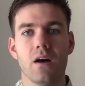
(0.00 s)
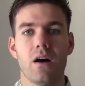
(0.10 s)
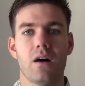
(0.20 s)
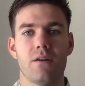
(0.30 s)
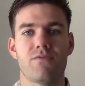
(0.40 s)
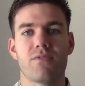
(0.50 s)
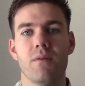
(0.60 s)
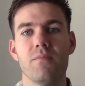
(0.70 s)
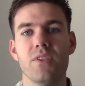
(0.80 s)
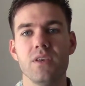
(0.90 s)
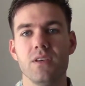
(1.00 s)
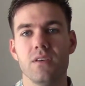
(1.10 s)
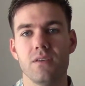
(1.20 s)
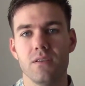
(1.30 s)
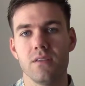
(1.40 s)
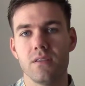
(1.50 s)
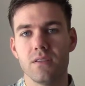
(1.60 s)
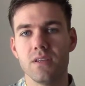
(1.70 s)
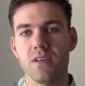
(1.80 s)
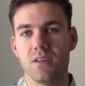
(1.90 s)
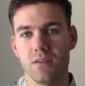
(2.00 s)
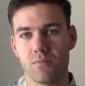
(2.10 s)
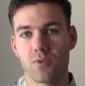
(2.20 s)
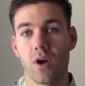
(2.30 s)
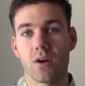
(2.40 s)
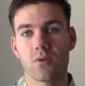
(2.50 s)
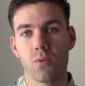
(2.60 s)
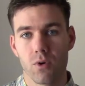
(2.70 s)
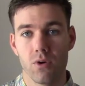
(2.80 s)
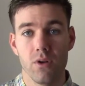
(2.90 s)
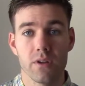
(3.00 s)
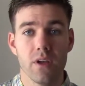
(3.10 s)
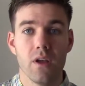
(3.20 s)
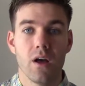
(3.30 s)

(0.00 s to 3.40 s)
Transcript: from the broader world,